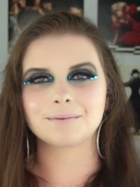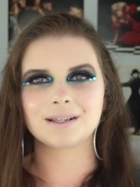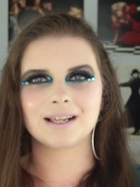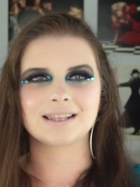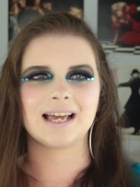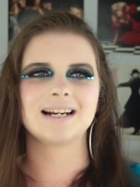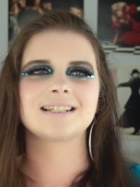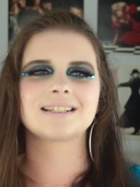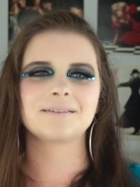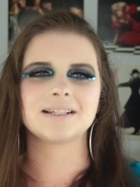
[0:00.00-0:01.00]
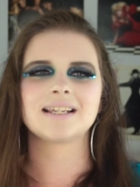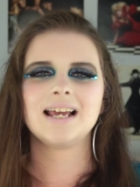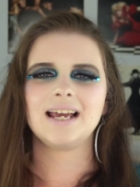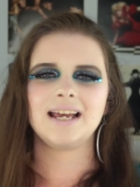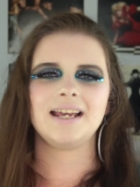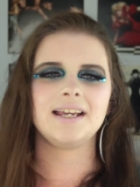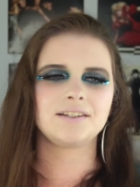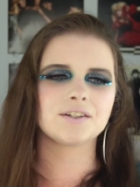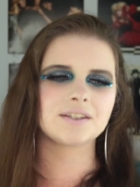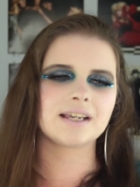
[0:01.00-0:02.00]
something like that. It's because
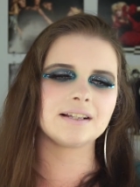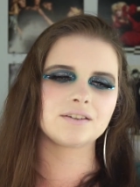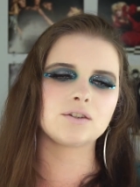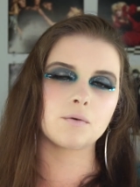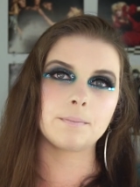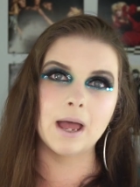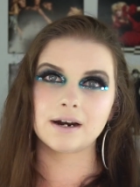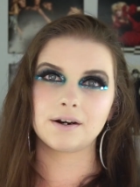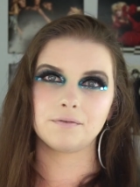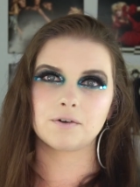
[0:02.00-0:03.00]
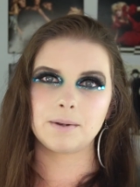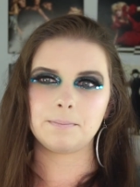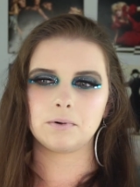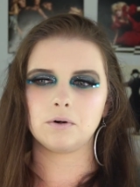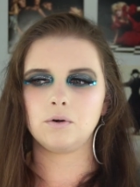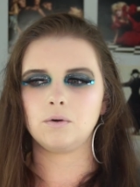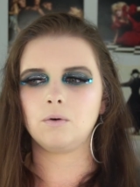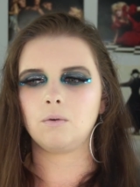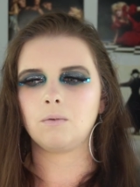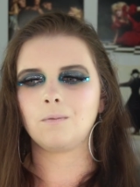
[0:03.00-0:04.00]
it just gets so repetitive for people
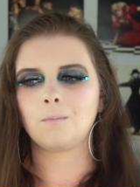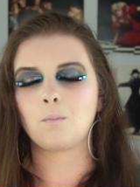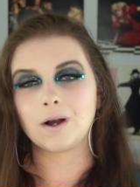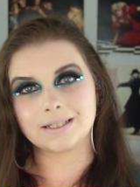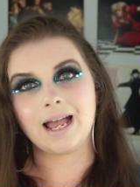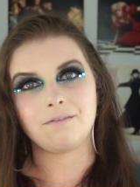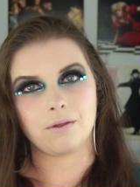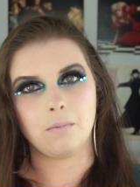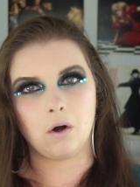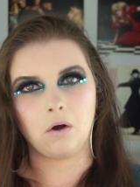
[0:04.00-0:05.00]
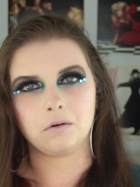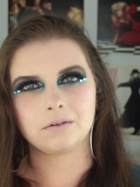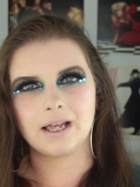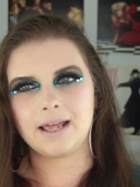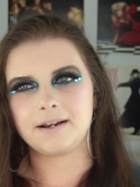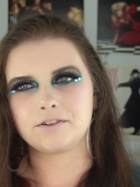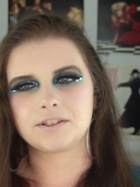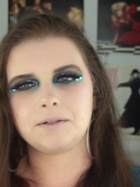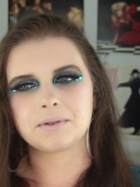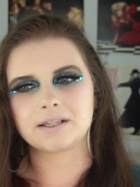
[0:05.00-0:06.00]
who want to have them all. And it
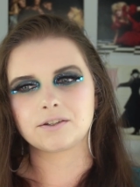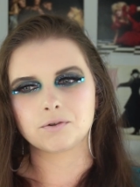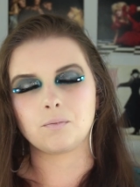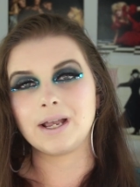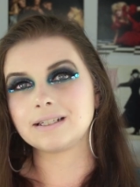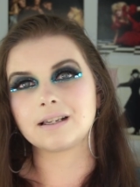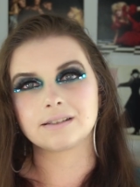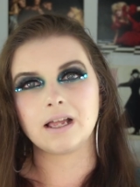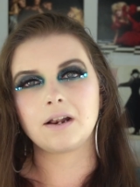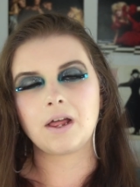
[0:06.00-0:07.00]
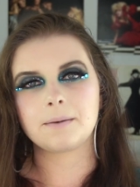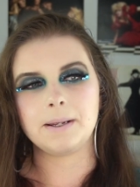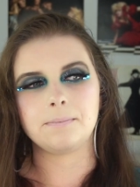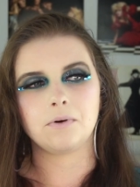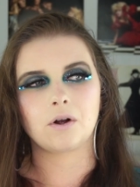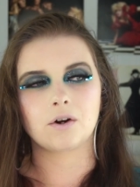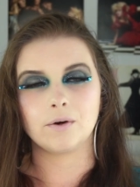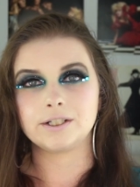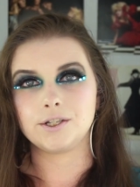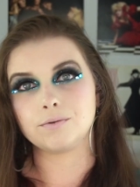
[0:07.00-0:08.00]
just seems like such a waste because not a lot of people are
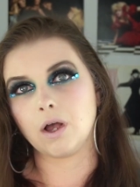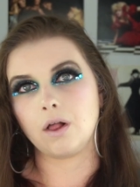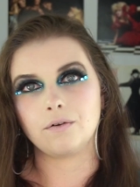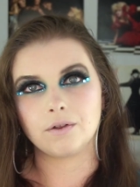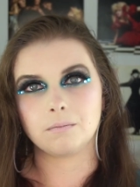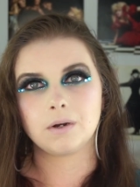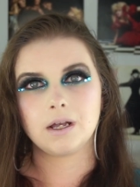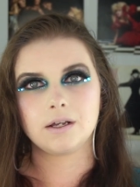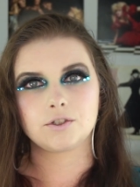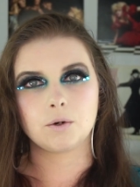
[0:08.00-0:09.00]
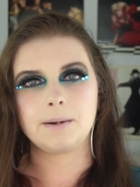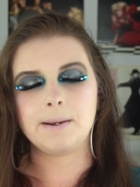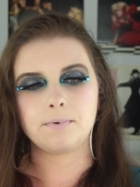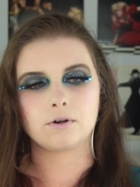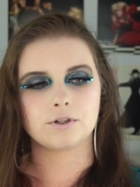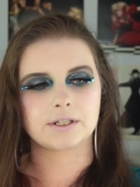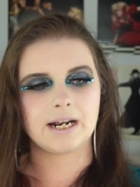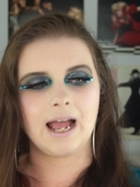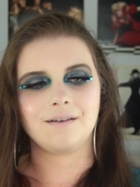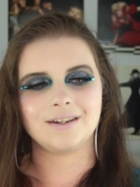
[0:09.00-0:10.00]
going to use all of them. So many people are just
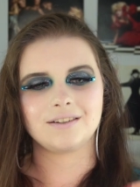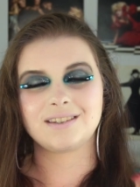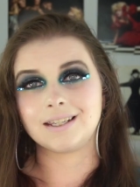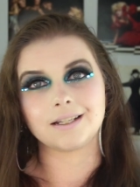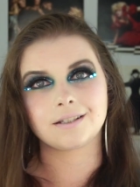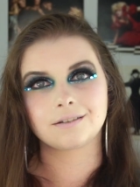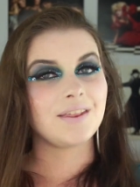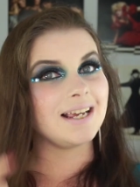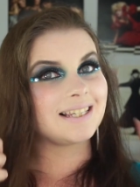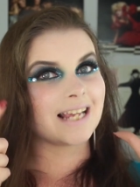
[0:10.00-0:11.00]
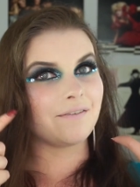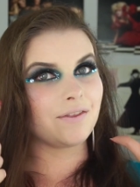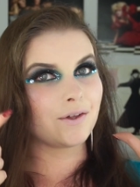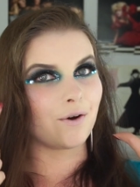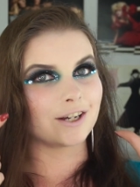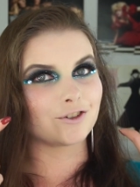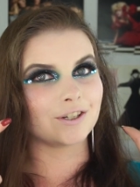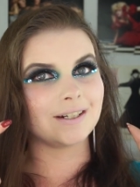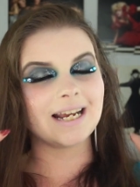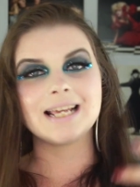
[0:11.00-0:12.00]
gonna have it sit. The seventh
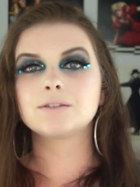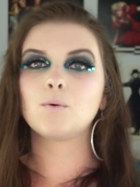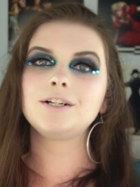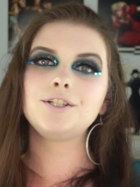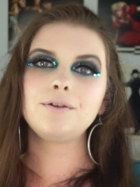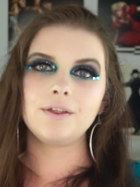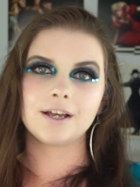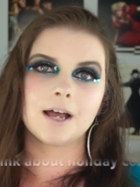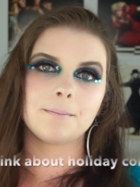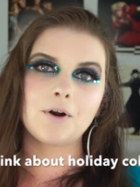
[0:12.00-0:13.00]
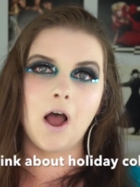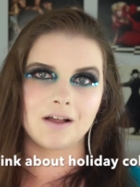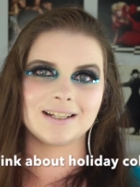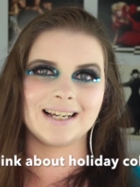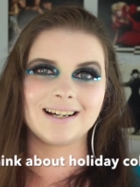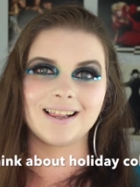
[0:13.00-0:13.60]
question is what do you think about holiday